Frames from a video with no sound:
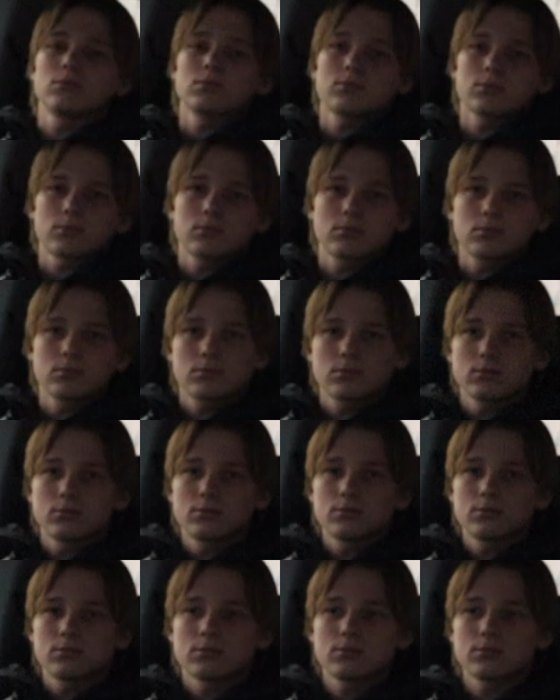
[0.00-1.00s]

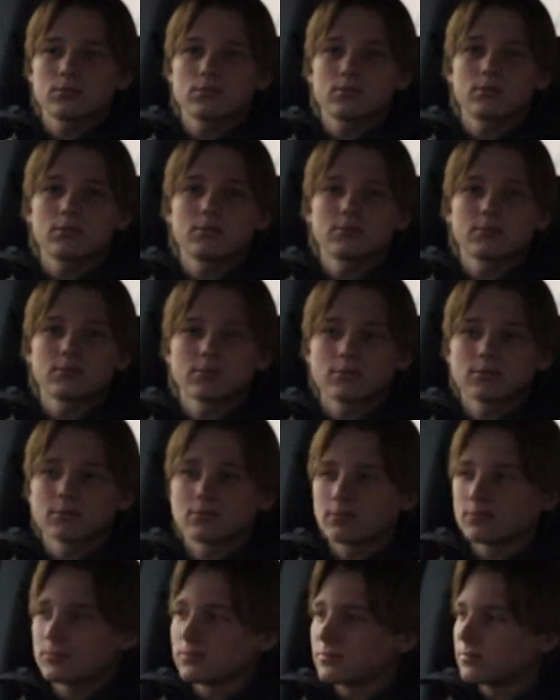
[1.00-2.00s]

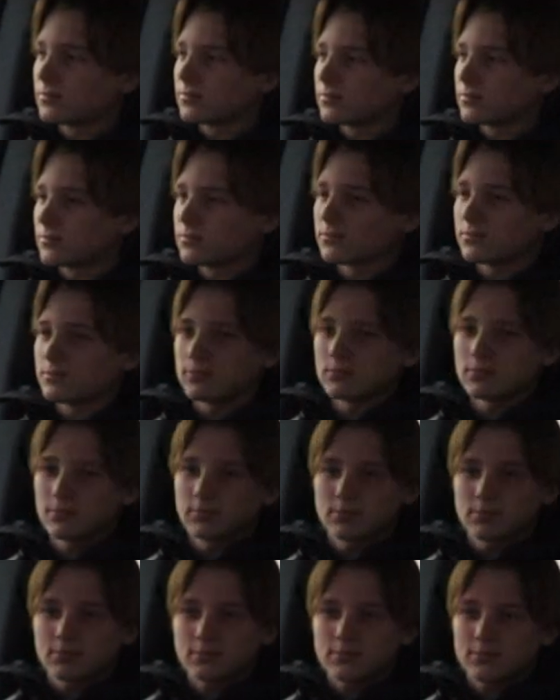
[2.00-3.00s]

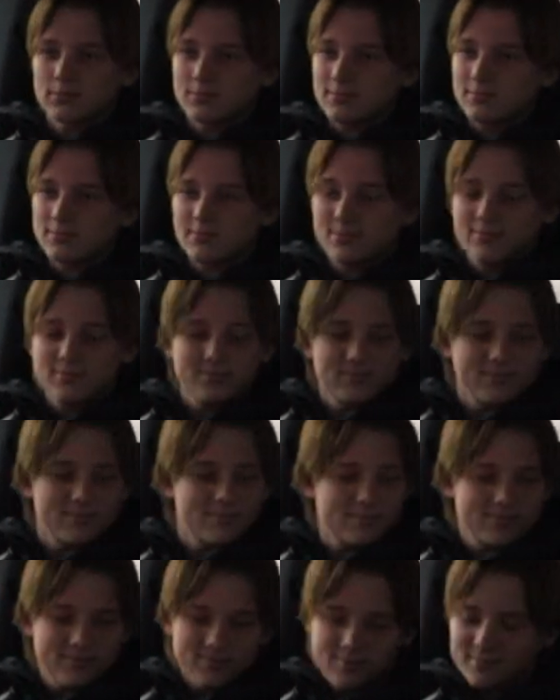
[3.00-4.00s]

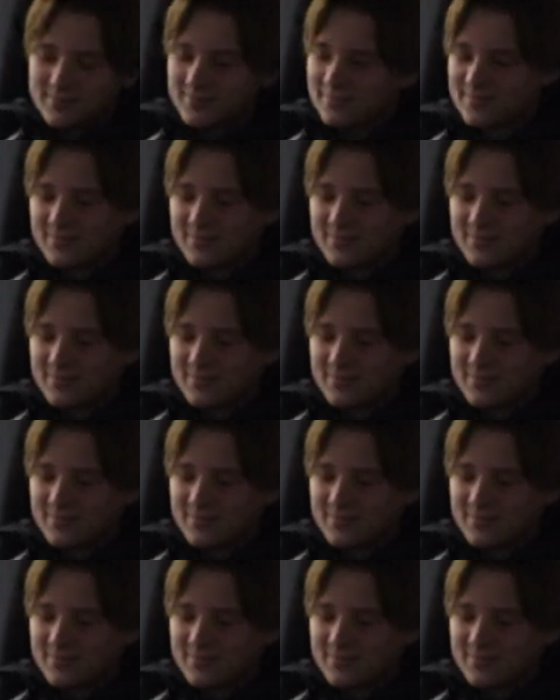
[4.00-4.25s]
This person isn't speaking.